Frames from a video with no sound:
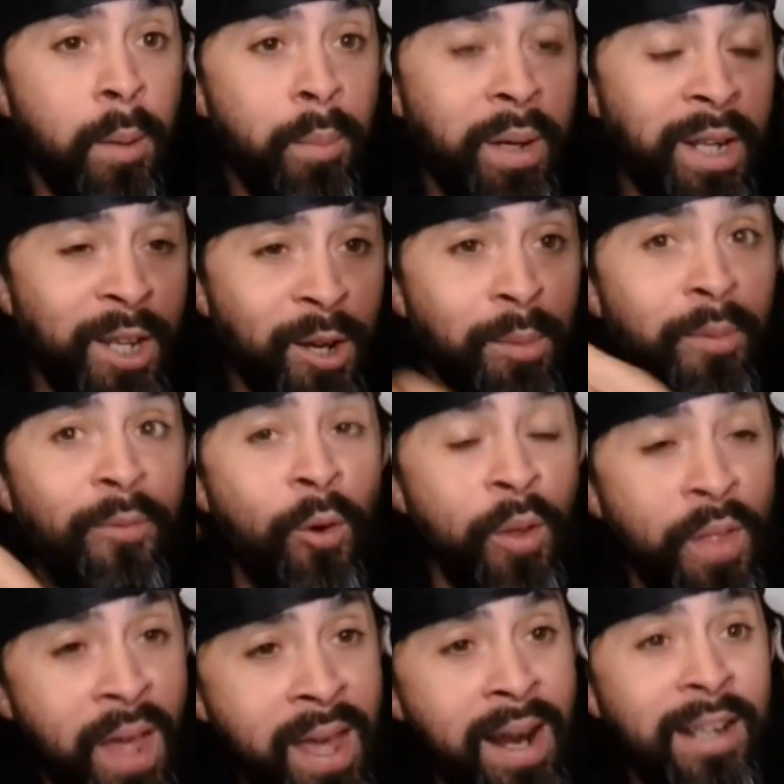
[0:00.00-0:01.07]
But a year before
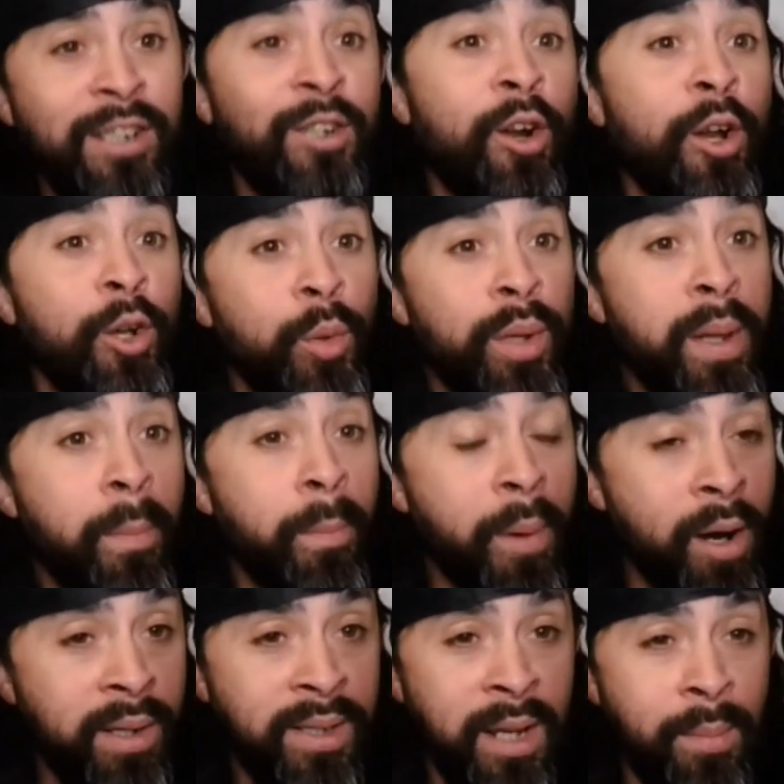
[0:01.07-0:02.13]
then, I started doing it
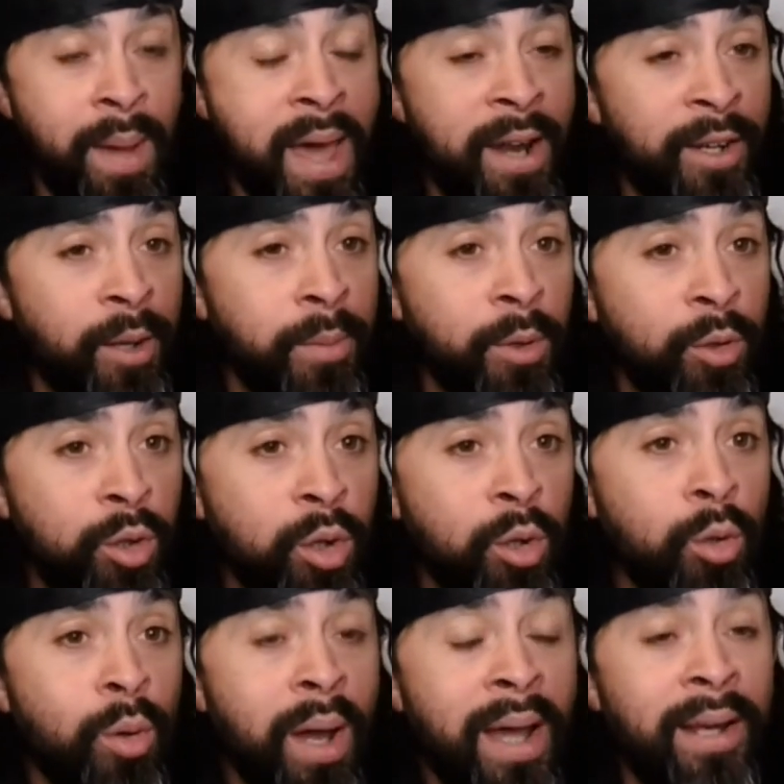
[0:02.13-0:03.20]
part-time. I had a
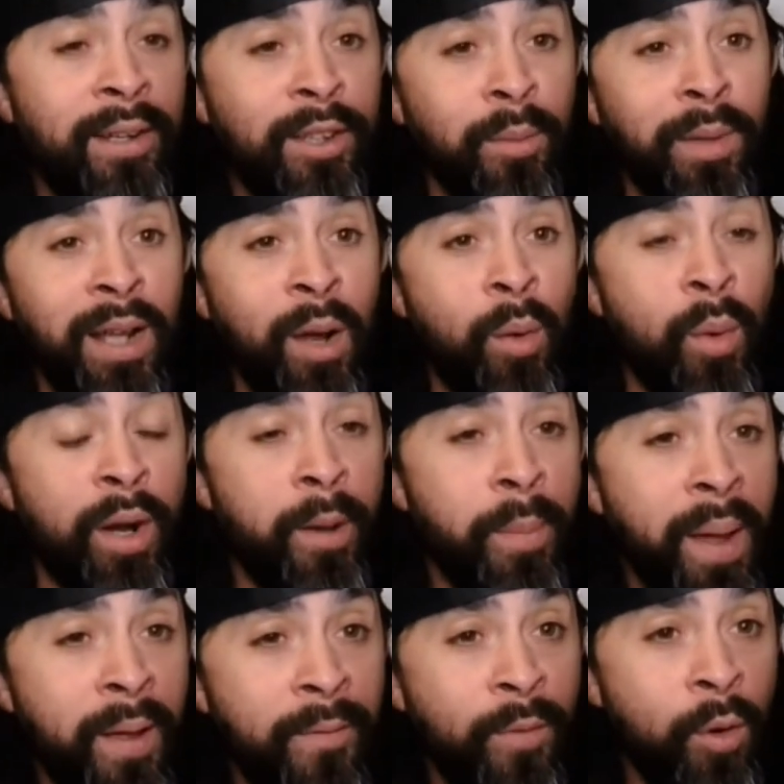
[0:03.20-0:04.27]
W-2. I had something I wanted to
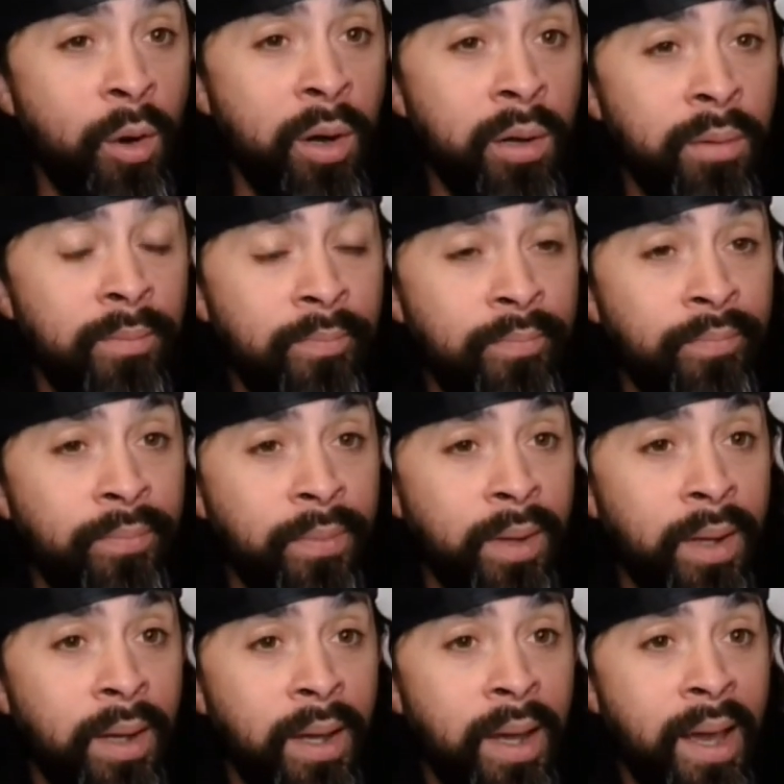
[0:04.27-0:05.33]
pay for.
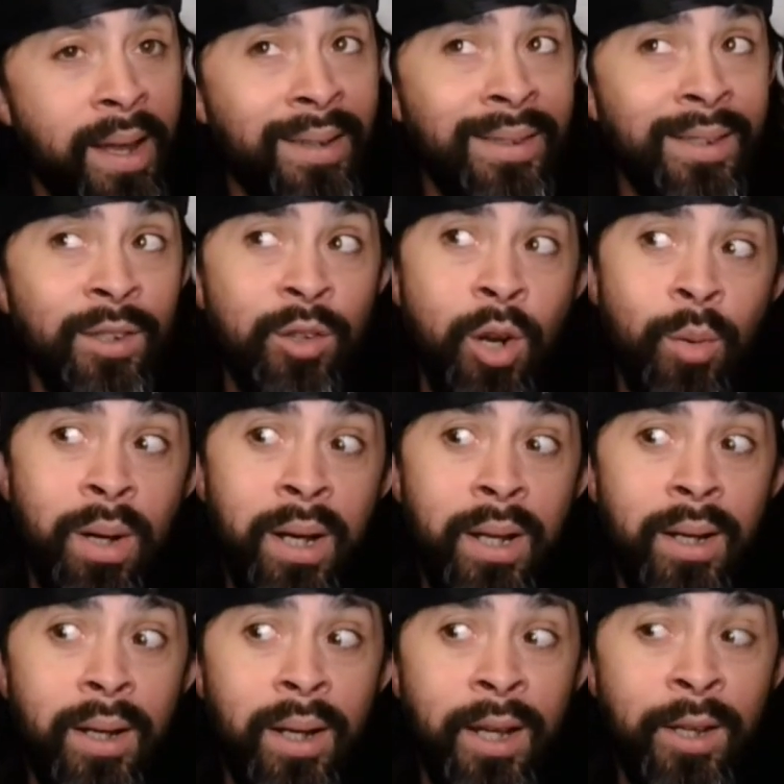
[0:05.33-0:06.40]
And I said, you know
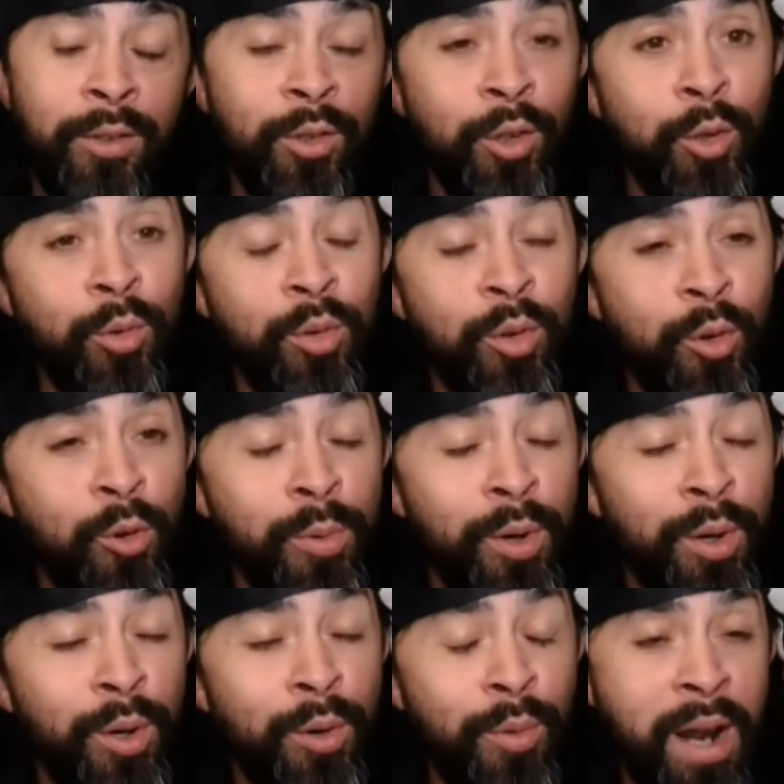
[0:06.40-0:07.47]
what? I used to use
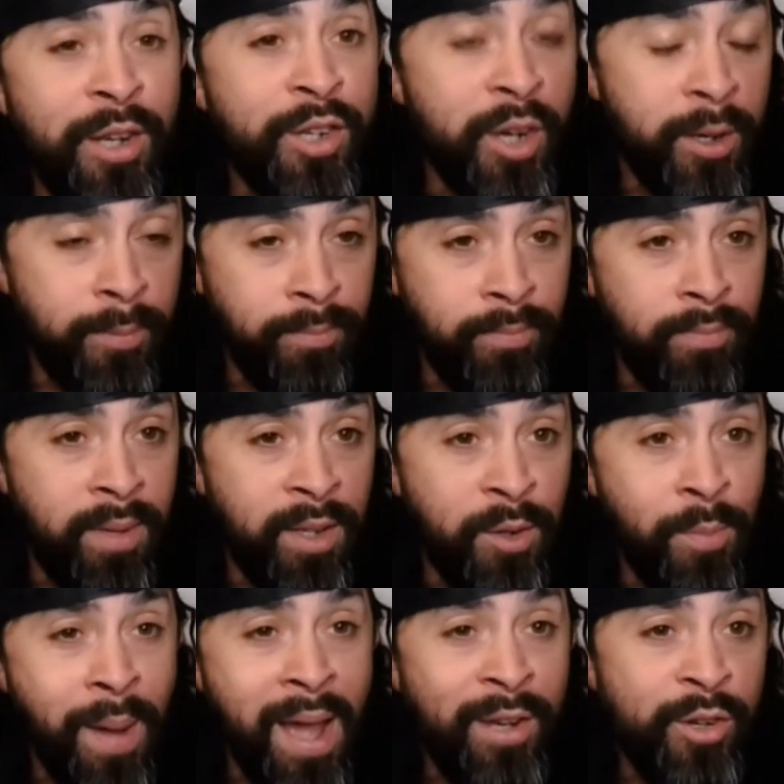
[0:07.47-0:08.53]
Uber rideshare as
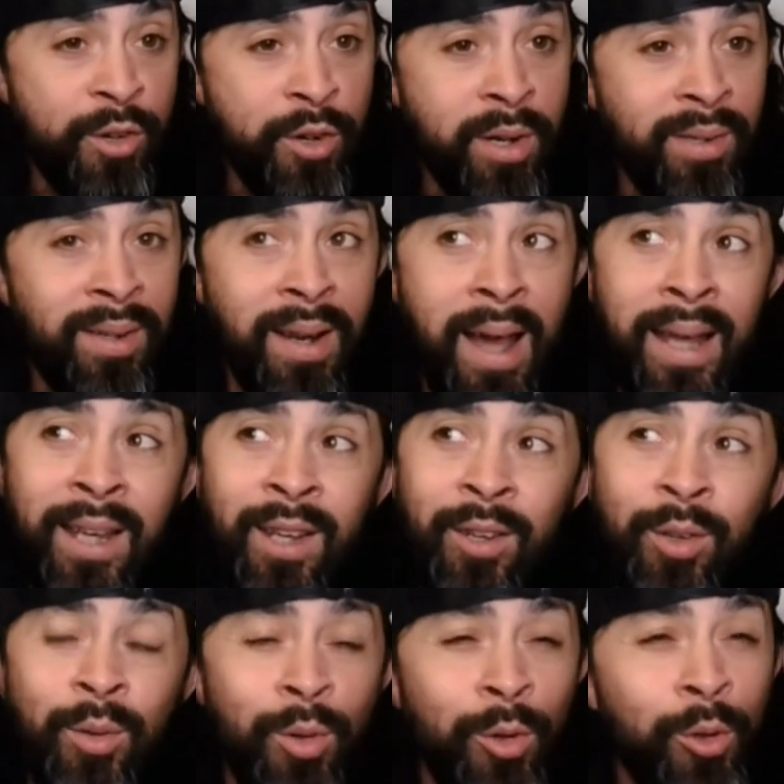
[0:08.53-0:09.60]
a passenger. I said, I could
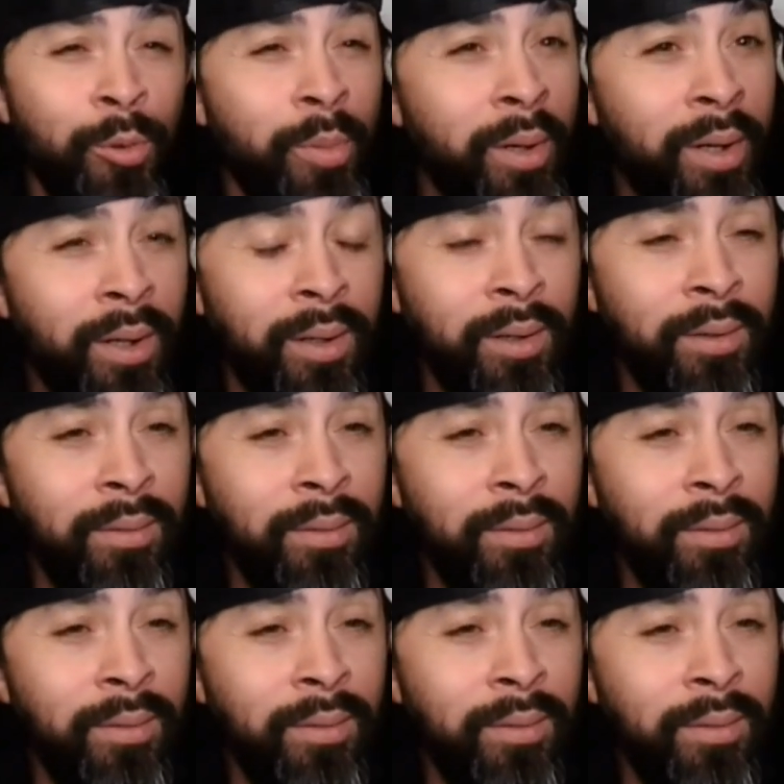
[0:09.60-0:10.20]
do Uber.